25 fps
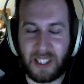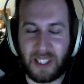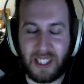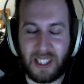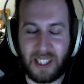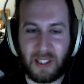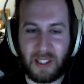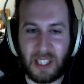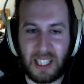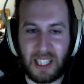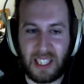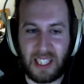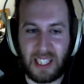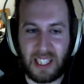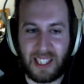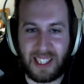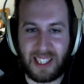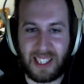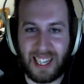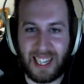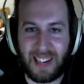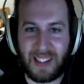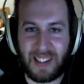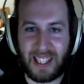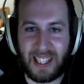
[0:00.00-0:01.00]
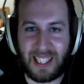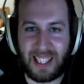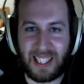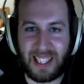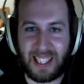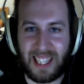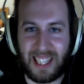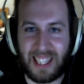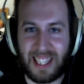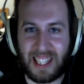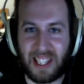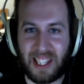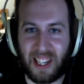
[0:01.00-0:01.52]
he did. Yeah, he did that in
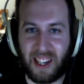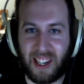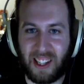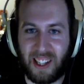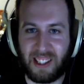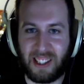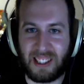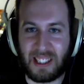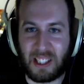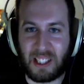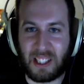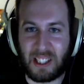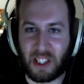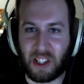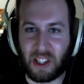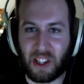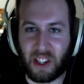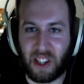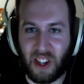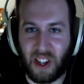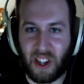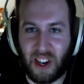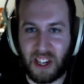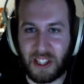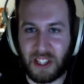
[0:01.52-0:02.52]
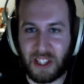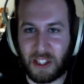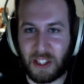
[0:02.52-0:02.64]
the tunnel. He just launched